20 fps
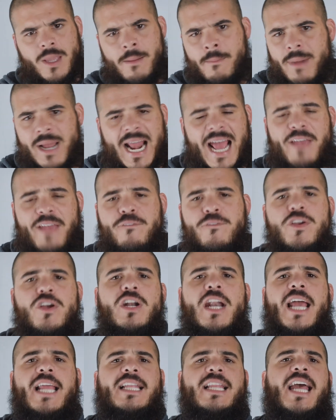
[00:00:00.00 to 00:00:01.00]
But I
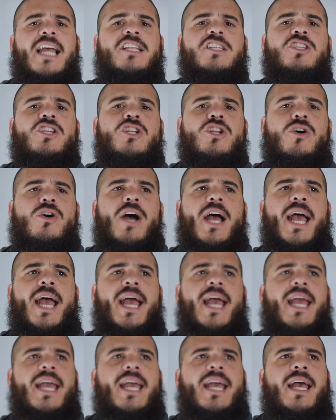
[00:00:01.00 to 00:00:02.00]
feel like that,
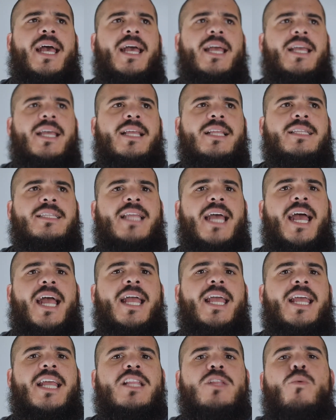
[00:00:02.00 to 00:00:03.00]

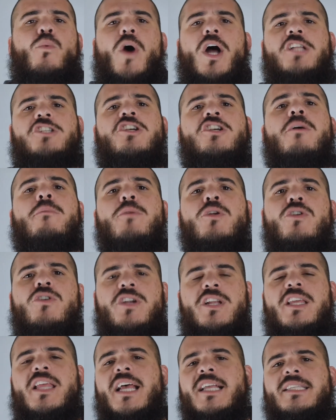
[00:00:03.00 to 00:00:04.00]
that in the watch
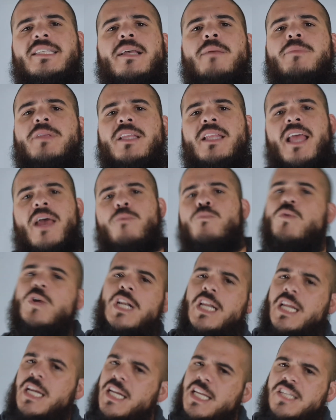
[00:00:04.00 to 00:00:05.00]
community, that's something that
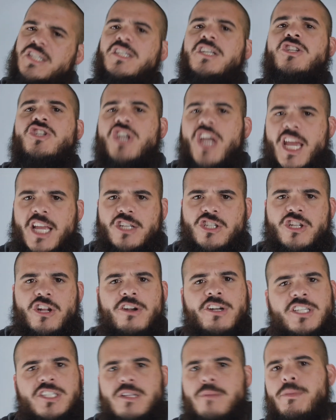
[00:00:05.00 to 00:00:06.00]
really needs to change.
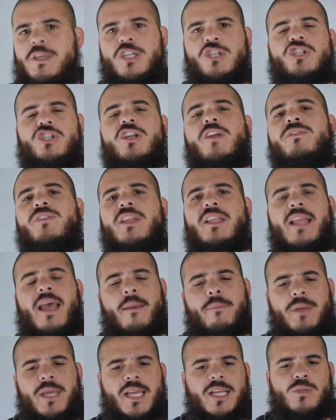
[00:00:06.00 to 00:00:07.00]
There needs to be a shift in
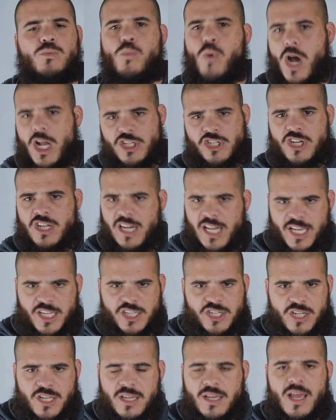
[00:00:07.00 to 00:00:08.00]
that, because watch
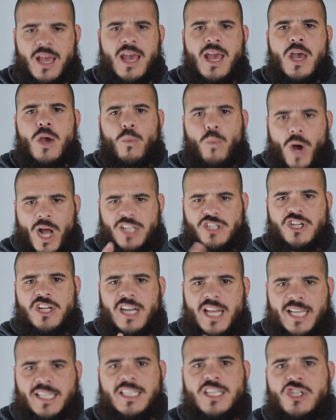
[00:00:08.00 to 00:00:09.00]
collecting
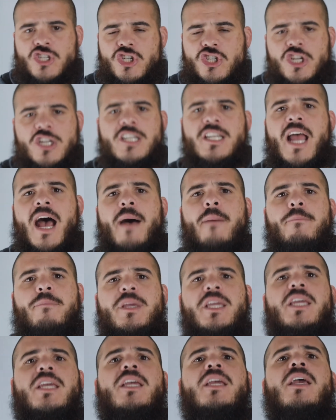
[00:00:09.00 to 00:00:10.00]
should
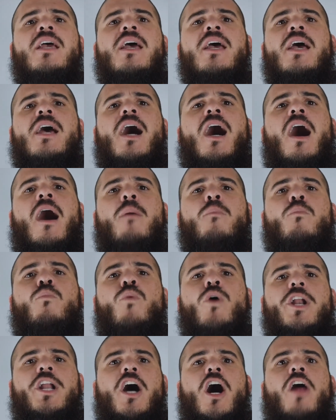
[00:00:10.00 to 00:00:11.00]
not be
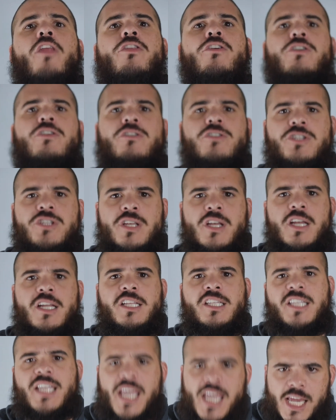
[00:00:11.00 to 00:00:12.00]
what others
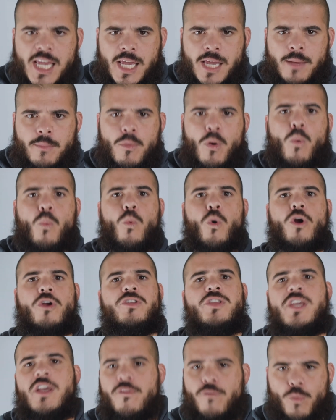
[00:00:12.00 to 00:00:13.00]
deem
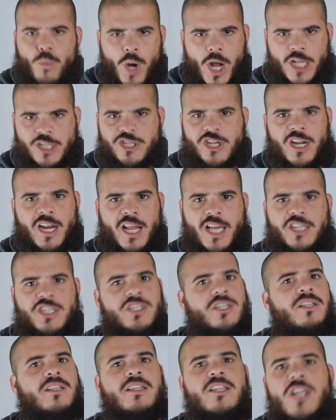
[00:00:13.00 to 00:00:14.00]
worthy of a watch
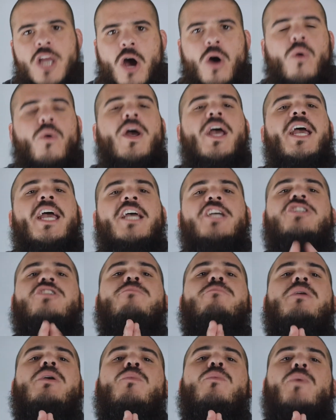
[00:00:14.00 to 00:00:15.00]
collection. No, it
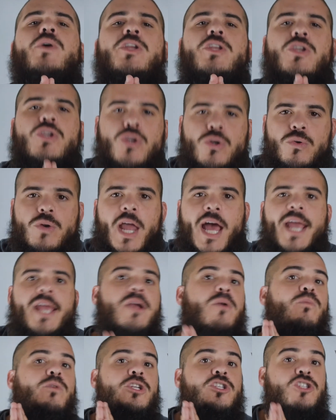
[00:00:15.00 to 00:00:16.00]
should be what you
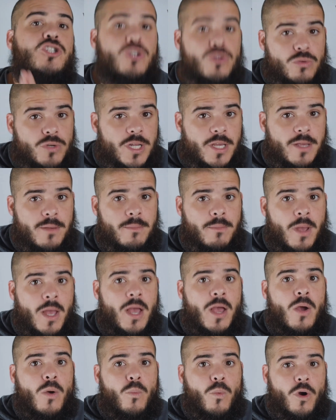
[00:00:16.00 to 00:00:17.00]
like, what you deem
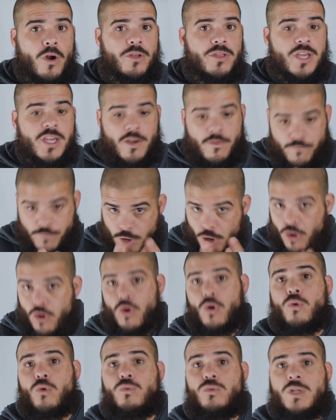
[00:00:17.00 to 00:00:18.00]
worthy of
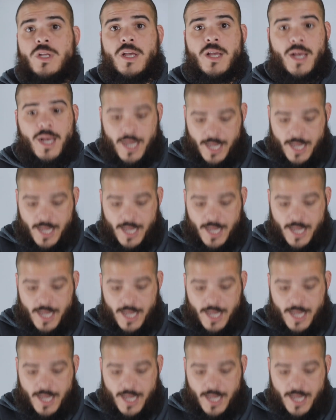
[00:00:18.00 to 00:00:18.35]
your own,